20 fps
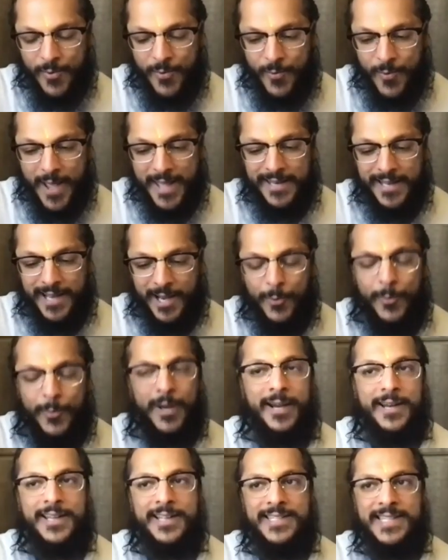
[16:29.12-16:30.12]
When
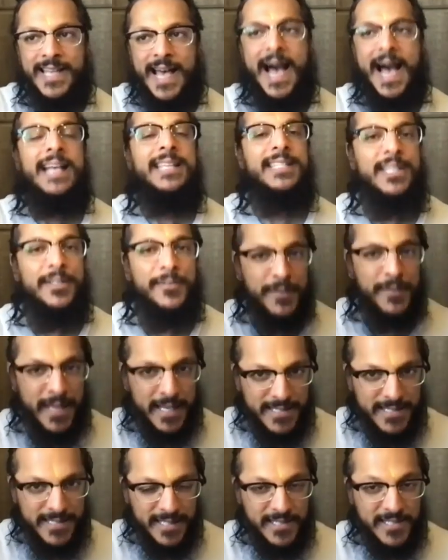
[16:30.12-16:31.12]
awareness as if
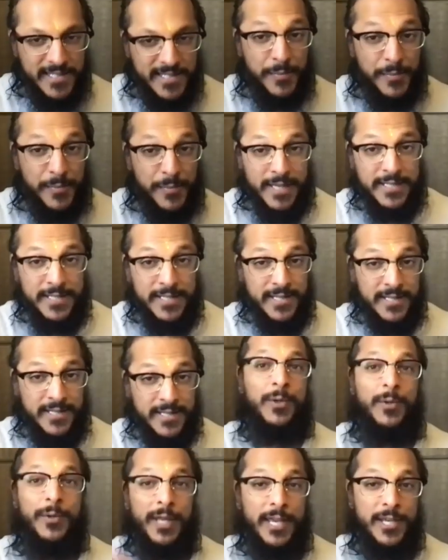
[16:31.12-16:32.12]
gets expressed
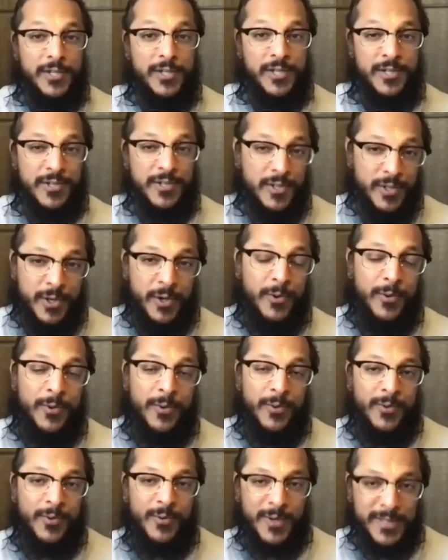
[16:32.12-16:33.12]
as creation, do you
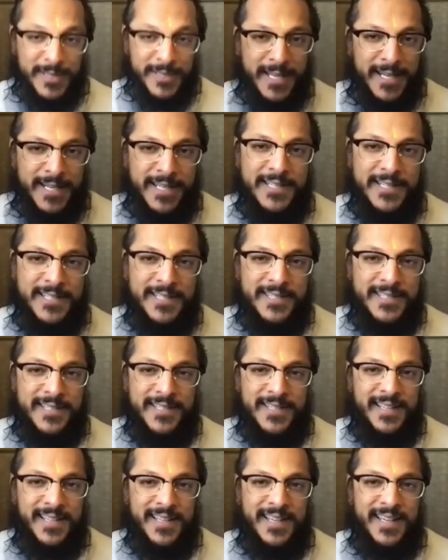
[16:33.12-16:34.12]
know what that is?
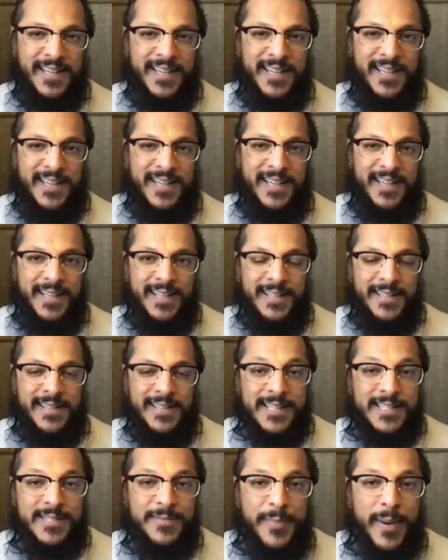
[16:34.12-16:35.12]

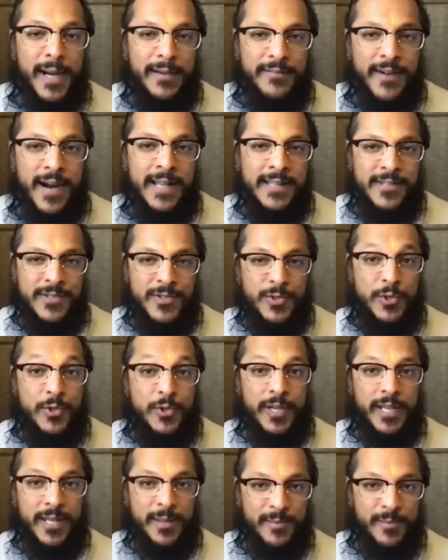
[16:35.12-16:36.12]
That's Bhagwan's
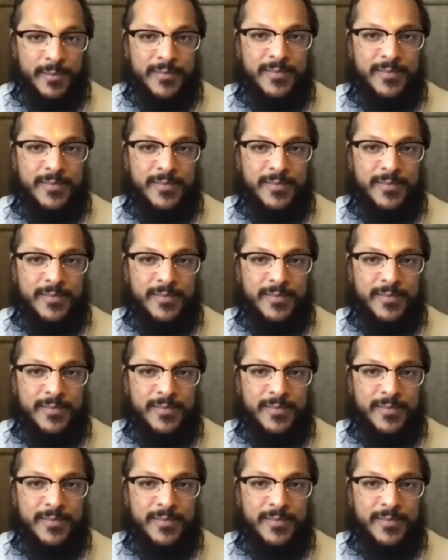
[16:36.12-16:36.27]
dream.